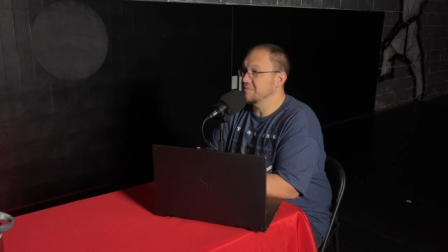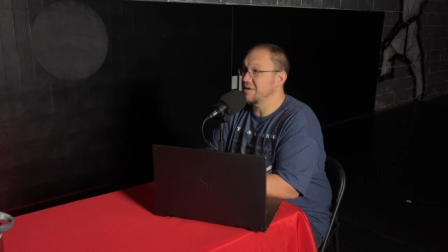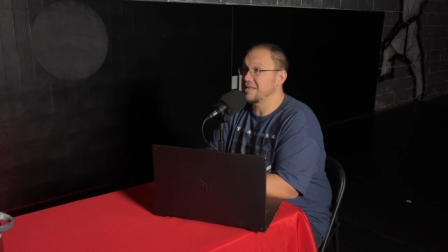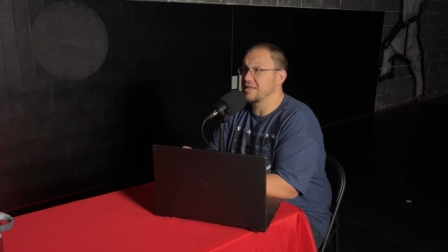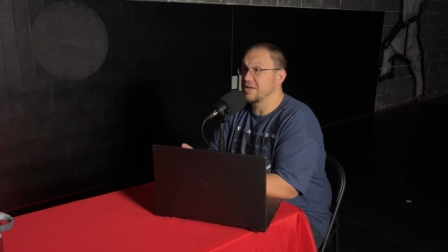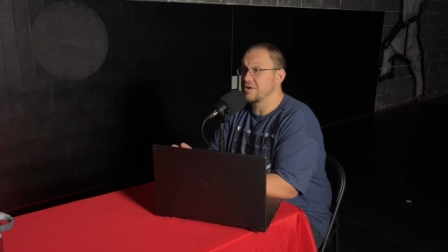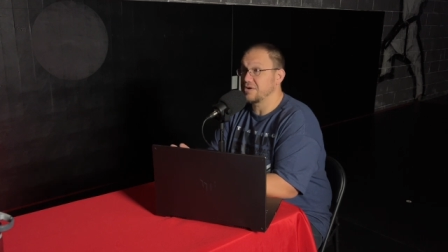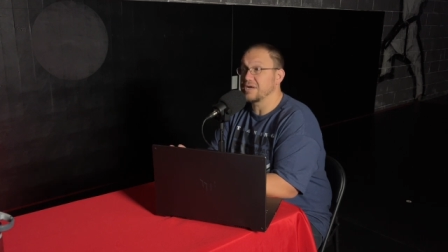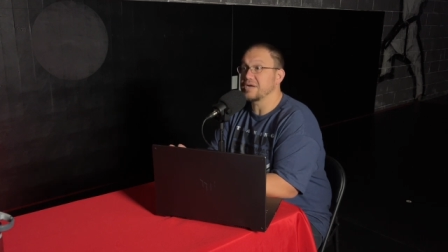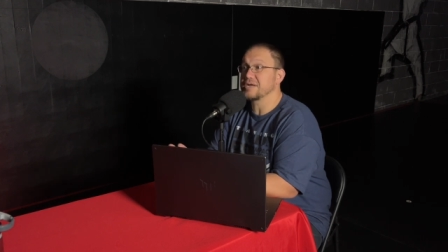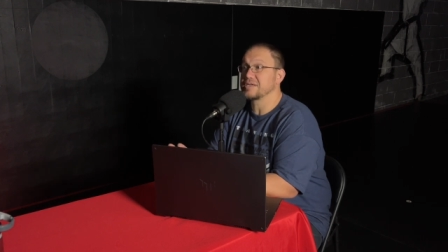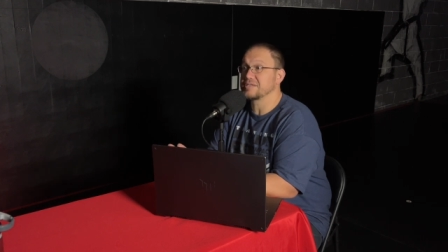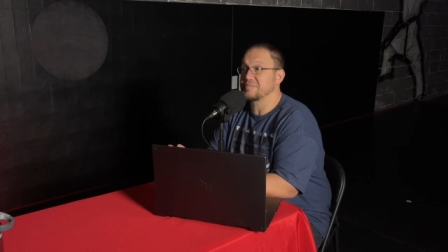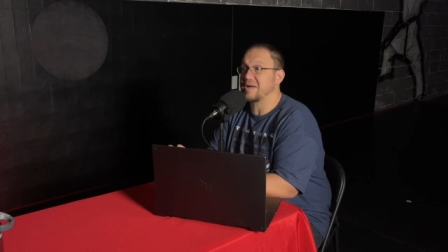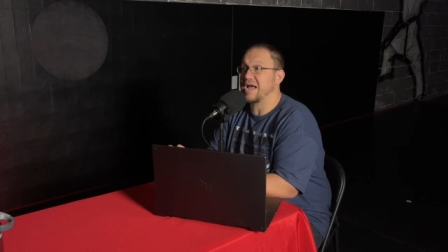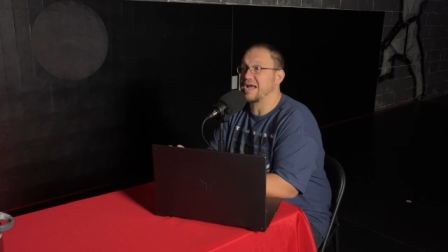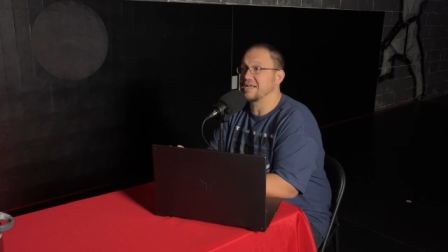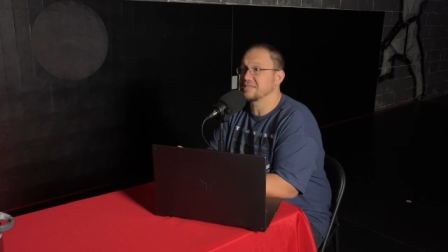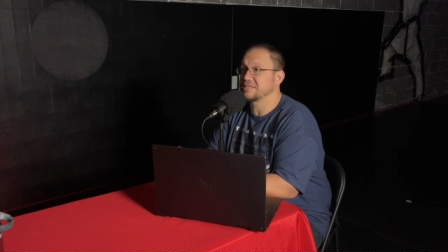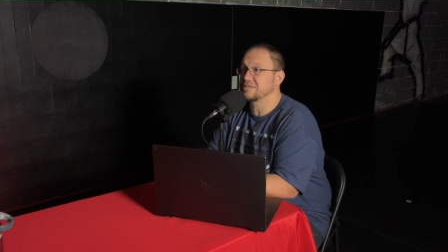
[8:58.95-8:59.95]
And there is
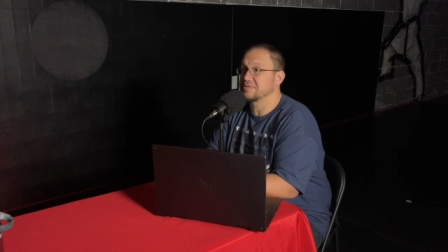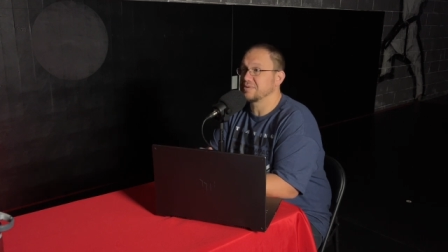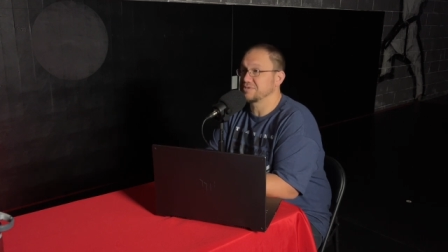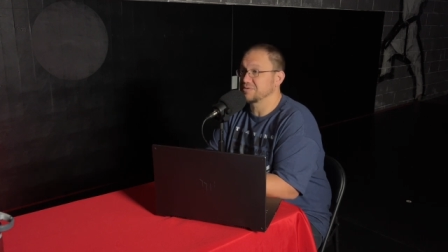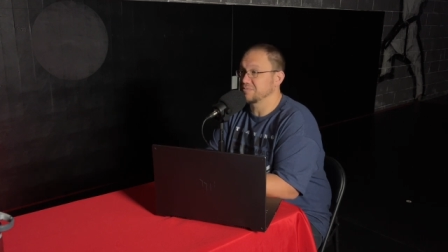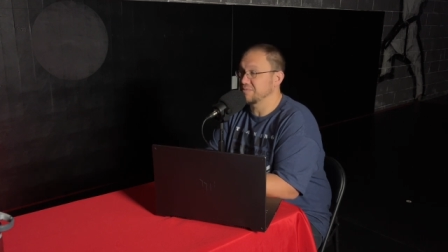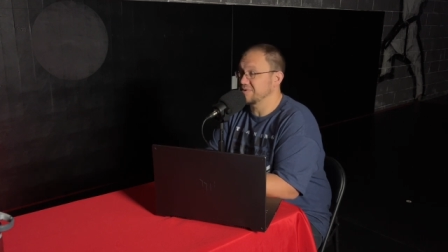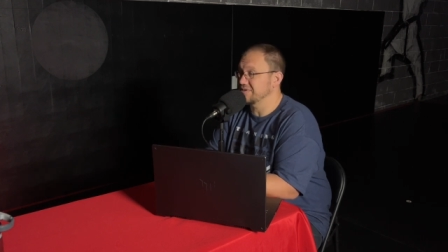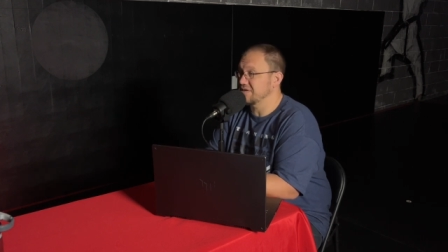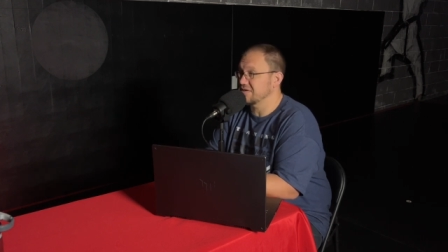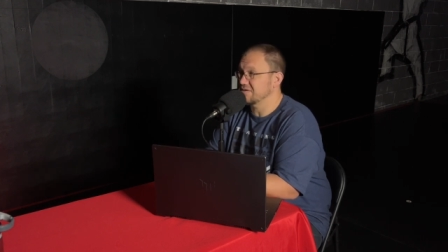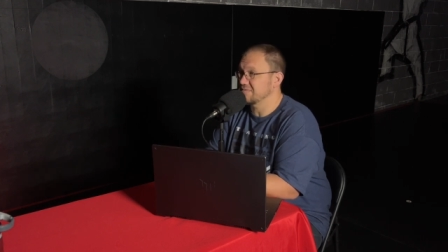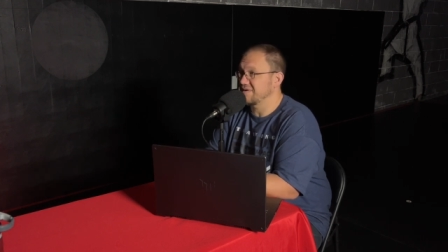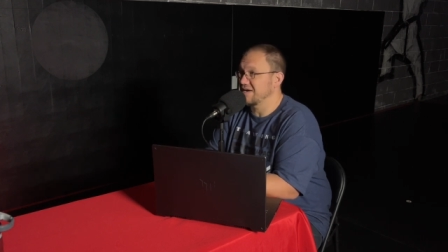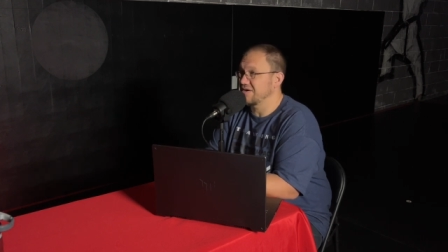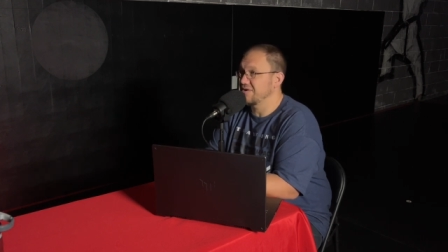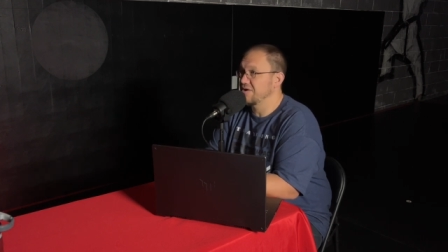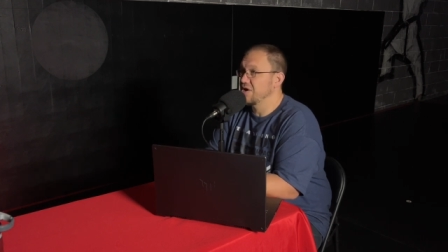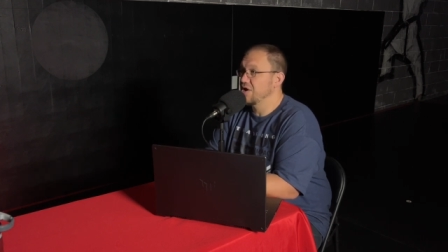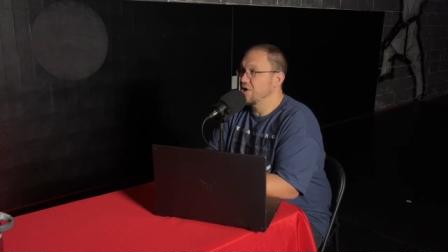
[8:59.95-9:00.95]
bad situations. We talked
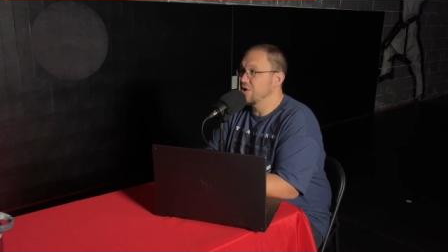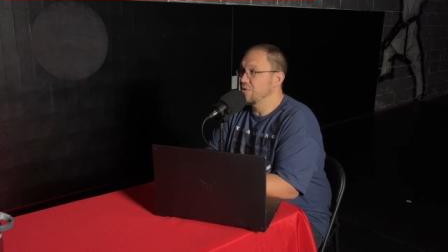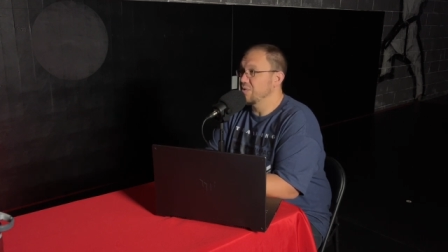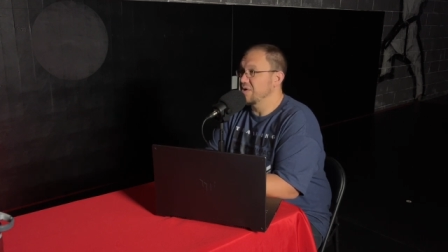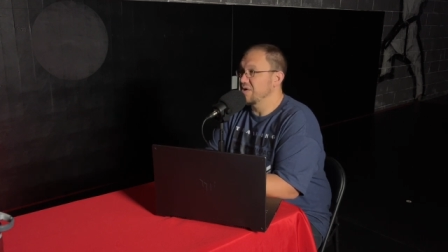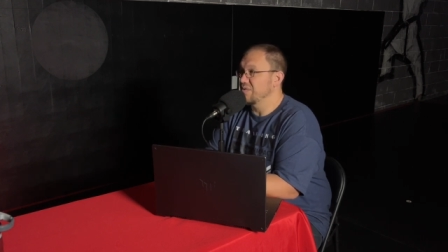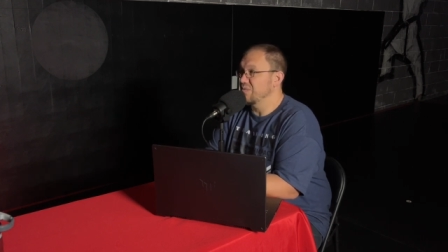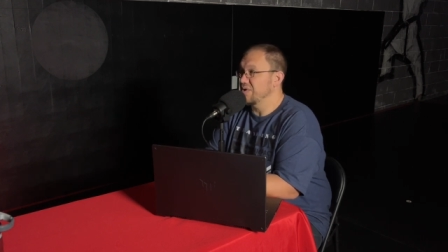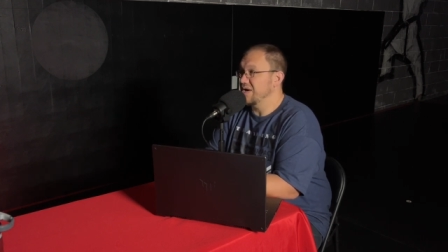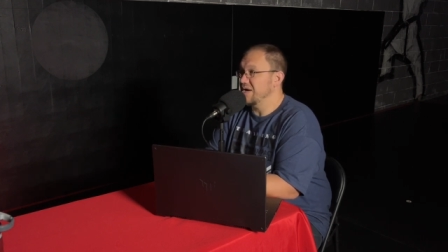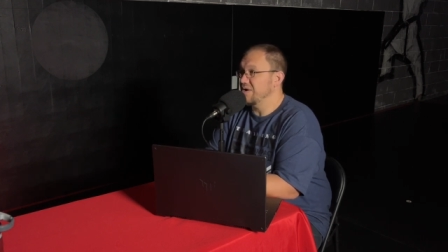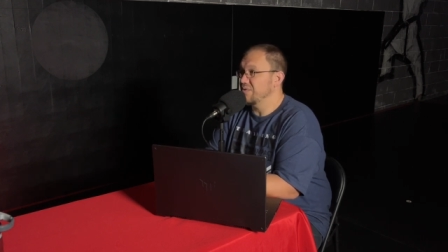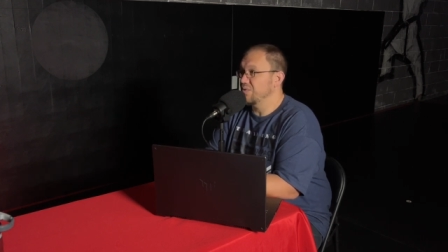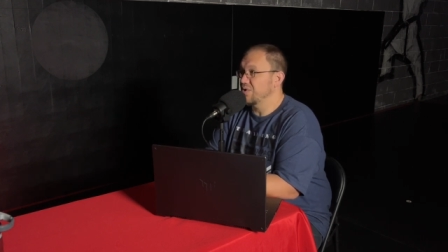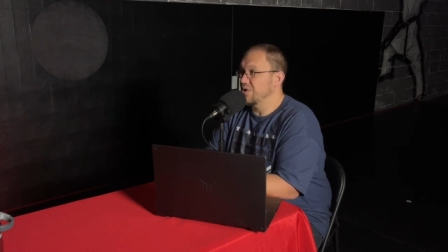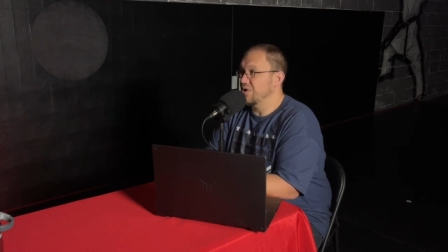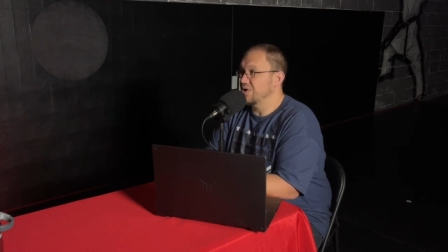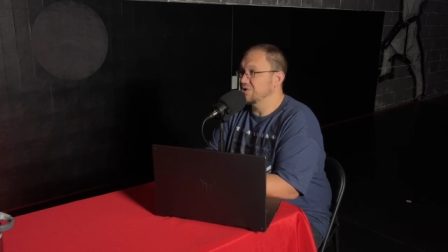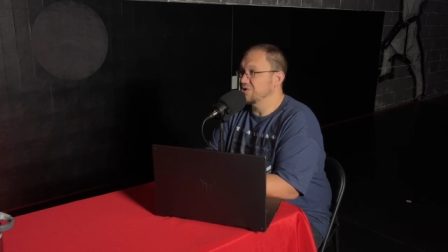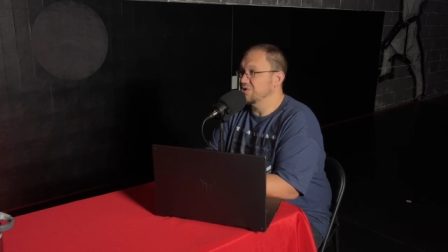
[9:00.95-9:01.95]
about when we
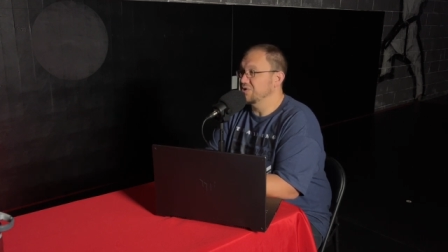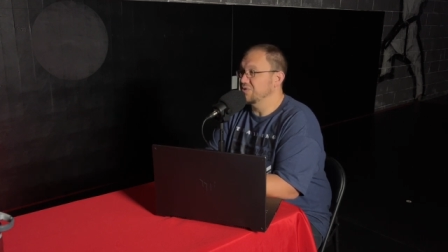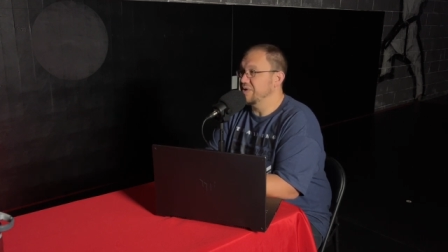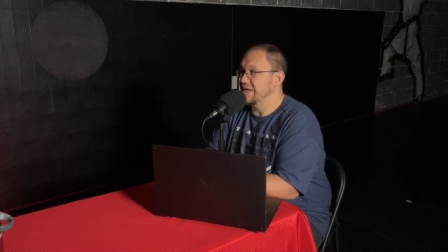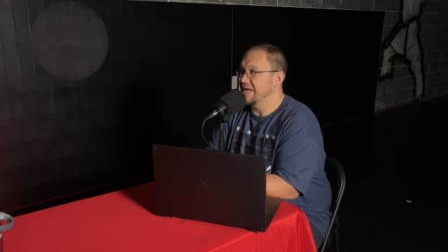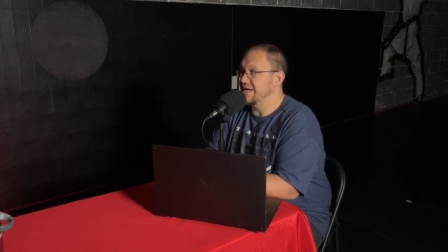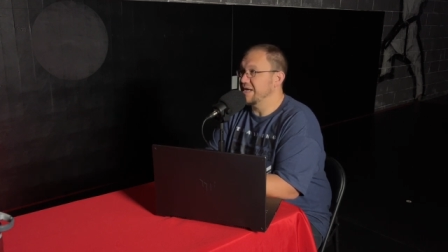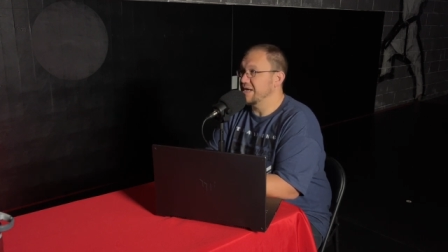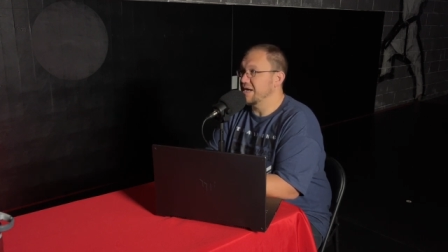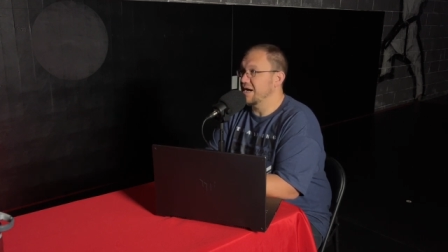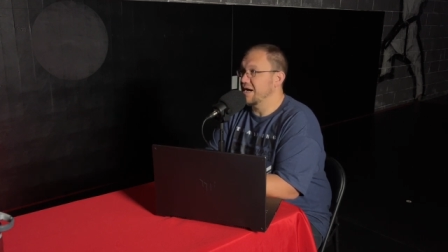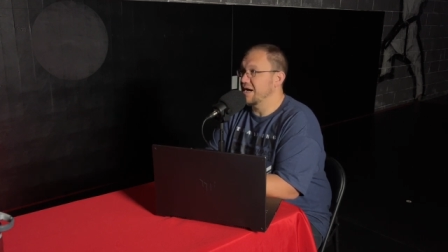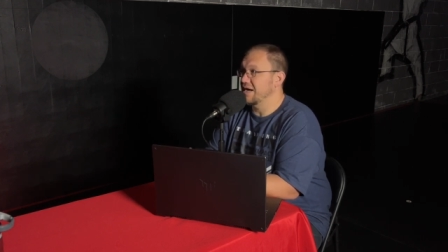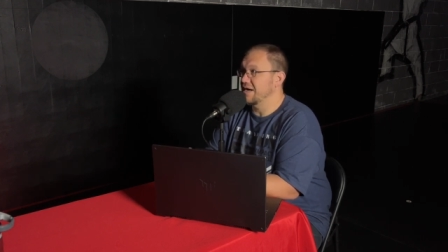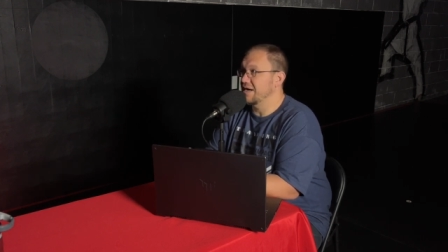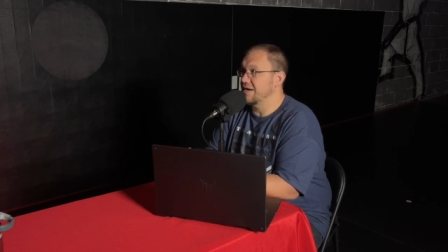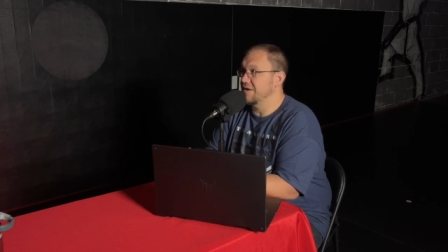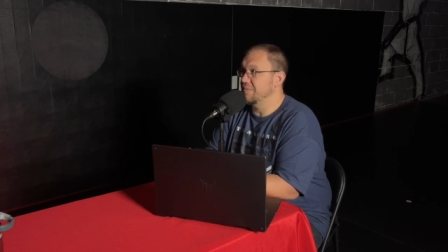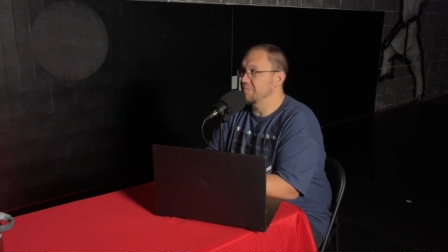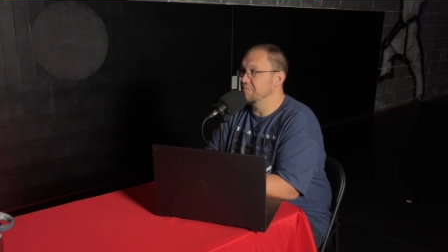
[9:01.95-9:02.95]
were doing
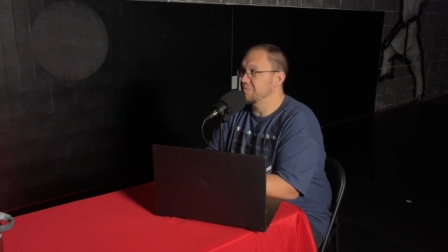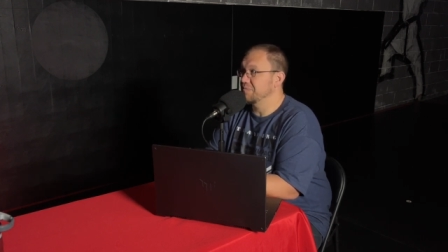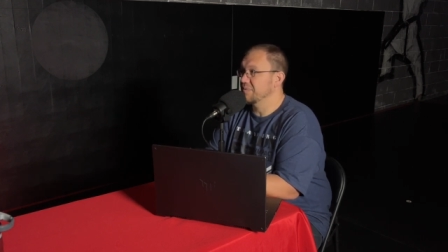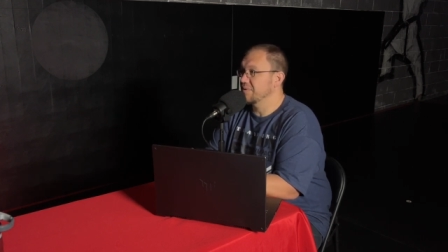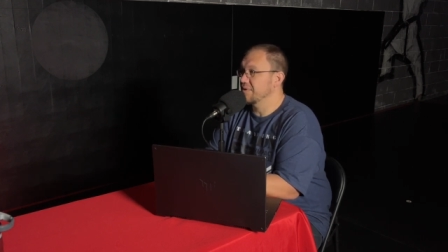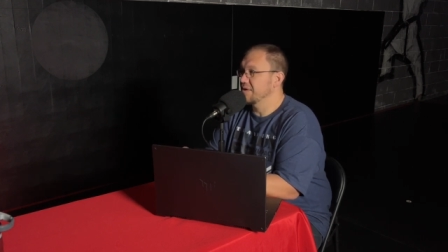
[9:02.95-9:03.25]
um,